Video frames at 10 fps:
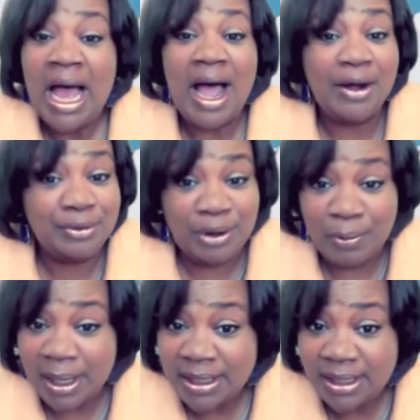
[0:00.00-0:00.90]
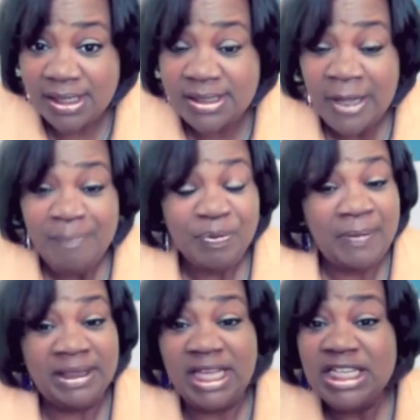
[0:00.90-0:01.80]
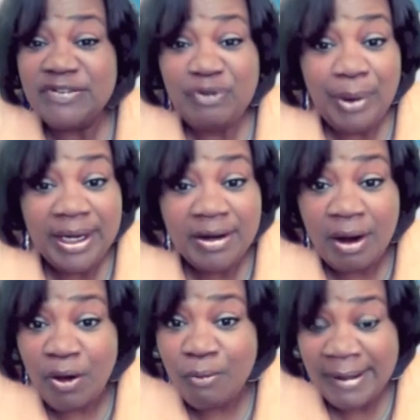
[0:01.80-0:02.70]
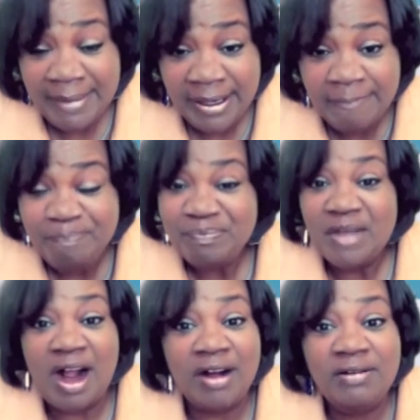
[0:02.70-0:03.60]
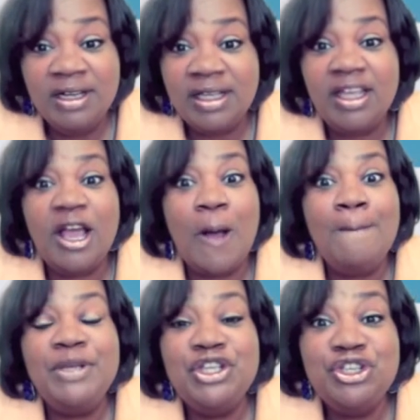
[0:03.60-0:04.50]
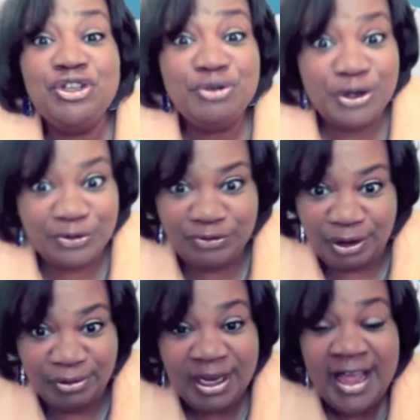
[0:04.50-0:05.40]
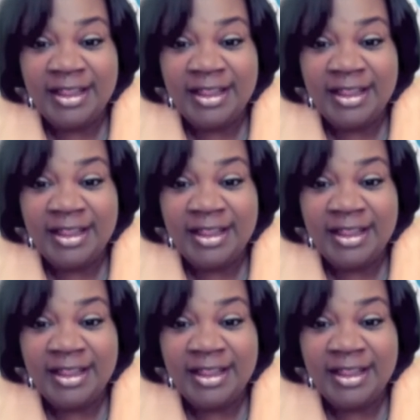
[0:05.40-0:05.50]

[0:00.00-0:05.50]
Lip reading: I don't know what it is, but these 40-year-old women are looking beautiful.